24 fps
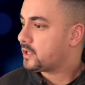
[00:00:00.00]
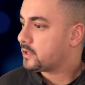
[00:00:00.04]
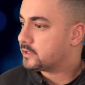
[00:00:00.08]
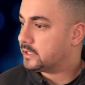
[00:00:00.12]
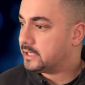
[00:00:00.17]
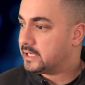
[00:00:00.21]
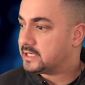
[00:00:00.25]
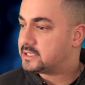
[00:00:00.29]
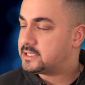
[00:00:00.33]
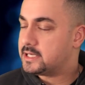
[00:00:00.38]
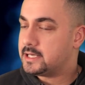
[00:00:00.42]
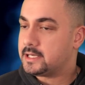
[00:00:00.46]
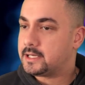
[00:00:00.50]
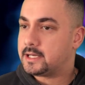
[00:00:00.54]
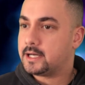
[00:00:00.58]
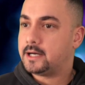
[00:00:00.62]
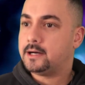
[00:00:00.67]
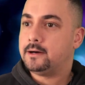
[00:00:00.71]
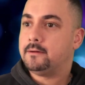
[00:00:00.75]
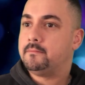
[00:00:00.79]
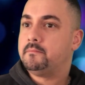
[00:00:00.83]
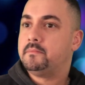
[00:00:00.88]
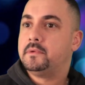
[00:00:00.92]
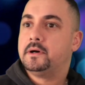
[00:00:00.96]
the next day
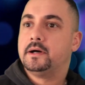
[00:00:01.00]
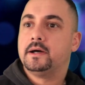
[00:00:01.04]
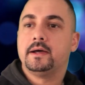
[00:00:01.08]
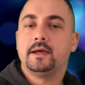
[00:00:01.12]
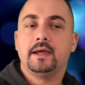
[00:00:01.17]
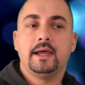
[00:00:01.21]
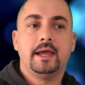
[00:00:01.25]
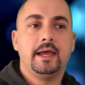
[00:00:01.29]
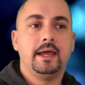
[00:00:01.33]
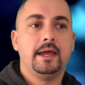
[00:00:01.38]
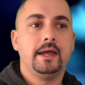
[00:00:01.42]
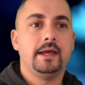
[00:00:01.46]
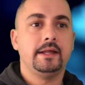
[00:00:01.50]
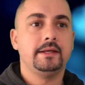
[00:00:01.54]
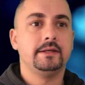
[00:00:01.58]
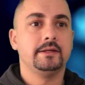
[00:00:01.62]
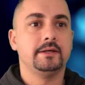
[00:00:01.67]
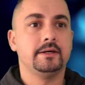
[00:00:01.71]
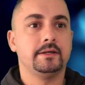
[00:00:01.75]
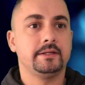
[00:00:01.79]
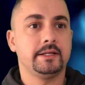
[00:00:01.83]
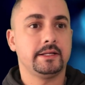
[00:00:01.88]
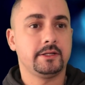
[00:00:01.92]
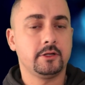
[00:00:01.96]
come and
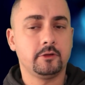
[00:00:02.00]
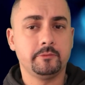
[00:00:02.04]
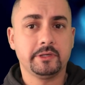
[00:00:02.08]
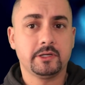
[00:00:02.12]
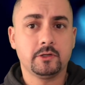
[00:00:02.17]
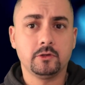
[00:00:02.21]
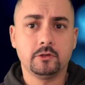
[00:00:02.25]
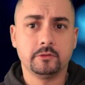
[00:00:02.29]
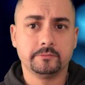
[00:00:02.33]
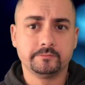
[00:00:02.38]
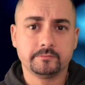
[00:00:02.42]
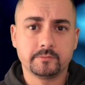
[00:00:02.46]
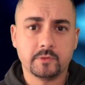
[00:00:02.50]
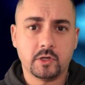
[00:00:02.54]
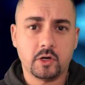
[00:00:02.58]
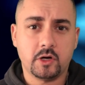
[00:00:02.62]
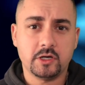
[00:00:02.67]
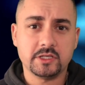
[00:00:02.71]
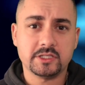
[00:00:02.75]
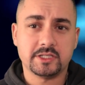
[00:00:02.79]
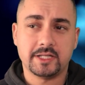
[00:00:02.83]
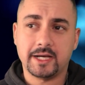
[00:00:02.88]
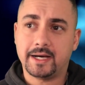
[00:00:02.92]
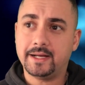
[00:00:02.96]
uh, they told me cool
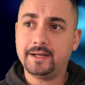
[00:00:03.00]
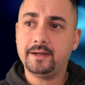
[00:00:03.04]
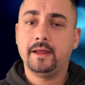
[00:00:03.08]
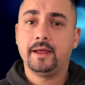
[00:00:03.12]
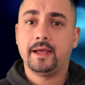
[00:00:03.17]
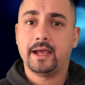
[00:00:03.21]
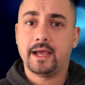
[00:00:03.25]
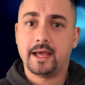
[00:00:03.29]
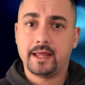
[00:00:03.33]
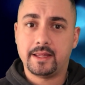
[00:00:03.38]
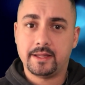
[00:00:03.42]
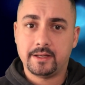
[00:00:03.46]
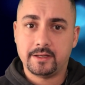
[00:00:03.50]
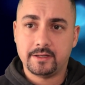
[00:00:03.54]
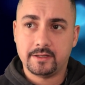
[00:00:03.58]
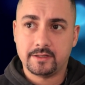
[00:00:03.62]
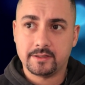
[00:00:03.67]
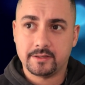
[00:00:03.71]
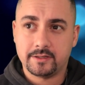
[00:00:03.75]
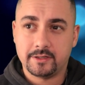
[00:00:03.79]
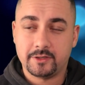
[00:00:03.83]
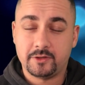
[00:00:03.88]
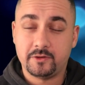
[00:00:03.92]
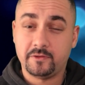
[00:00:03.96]
car's done and
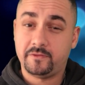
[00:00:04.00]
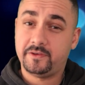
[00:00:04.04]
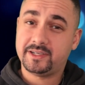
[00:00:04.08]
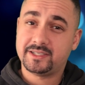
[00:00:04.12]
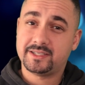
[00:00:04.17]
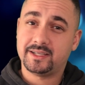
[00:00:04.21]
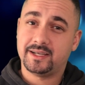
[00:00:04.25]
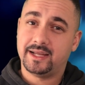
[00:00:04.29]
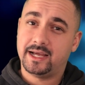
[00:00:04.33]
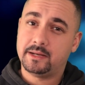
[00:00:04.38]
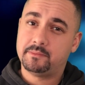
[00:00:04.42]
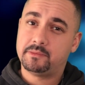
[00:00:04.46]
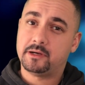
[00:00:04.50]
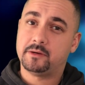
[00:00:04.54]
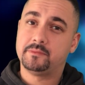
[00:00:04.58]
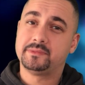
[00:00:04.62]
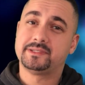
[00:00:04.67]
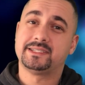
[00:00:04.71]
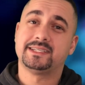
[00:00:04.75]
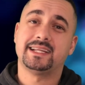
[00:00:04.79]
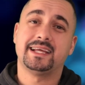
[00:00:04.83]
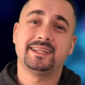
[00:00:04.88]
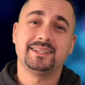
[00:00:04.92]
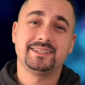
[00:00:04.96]
uh, to fix the light bulb
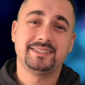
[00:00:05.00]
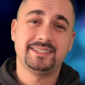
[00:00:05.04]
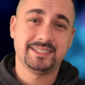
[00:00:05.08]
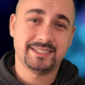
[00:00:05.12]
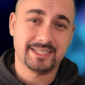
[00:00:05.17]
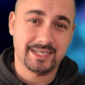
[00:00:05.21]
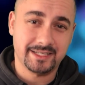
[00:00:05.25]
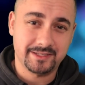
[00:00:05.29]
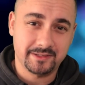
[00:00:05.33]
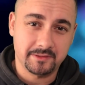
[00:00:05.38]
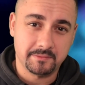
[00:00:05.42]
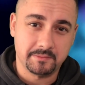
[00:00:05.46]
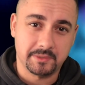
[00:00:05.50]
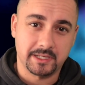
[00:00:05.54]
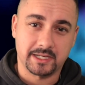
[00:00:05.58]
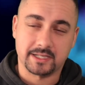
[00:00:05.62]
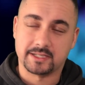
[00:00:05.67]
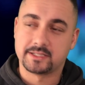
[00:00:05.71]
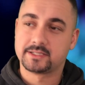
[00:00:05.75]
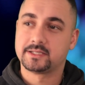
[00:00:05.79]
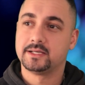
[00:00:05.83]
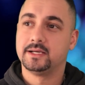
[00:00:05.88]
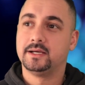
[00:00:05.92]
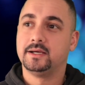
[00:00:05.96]
it's another 600
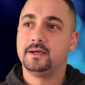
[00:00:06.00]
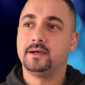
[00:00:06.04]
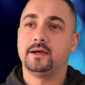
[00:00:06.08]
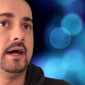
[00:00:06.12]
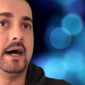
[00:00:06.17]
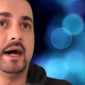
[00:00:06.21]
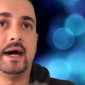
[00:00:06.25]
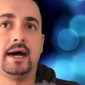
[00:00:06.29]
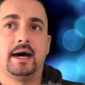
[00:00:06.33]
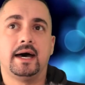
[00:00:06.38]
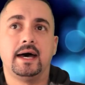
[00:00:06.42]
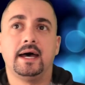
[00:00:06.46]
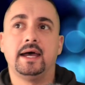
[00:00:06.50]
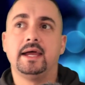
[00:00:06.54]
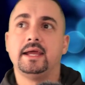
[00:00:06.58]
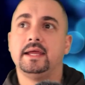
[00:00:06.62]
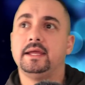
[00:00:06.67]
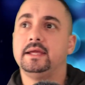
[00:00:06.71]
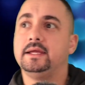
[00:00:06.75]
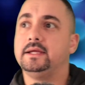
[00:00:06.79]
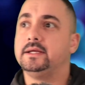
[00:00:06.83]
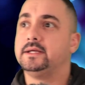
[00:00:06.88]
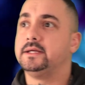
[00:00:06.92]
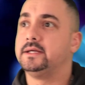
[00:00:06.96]
bucks
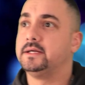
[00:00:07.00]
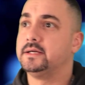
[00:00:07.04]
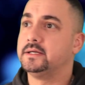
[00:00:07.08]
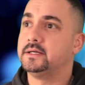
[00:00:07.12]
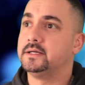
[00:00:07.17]
i